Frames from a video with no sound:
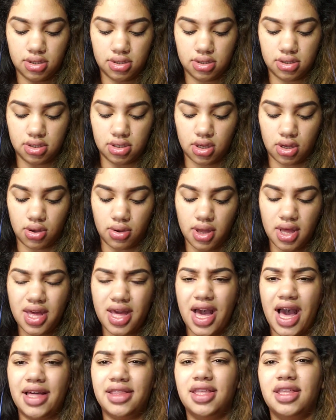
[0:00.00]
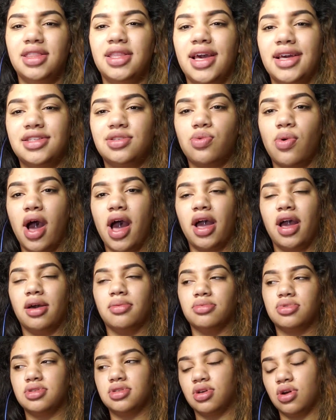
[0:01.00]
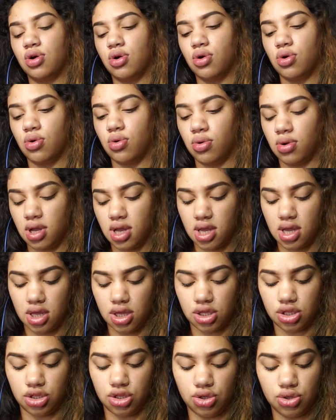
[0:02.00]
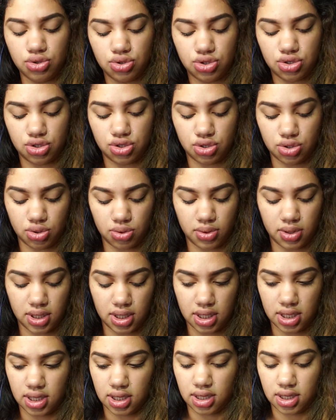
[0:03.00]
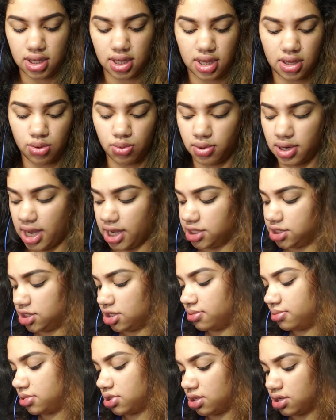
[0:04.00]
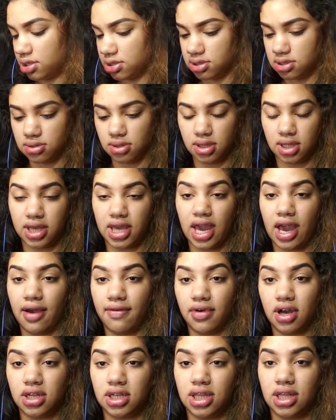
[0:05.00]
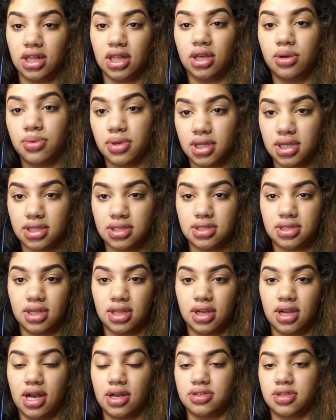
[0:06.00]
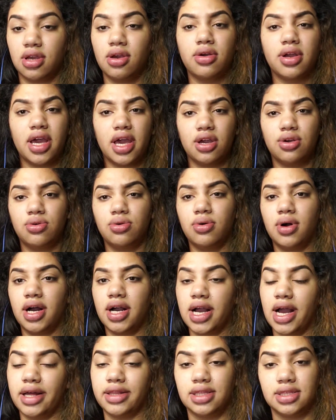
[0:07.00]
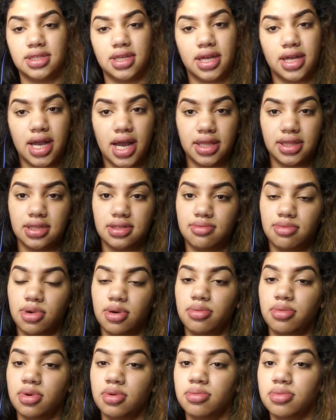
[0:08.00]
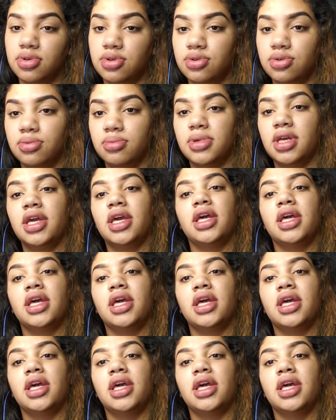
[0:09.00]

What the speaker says: So I think that's why I'm so used to it. And when I jumped onto the Kat Von D liquid concealer, I was like, okay, cool, I got this, boom, boom, boom.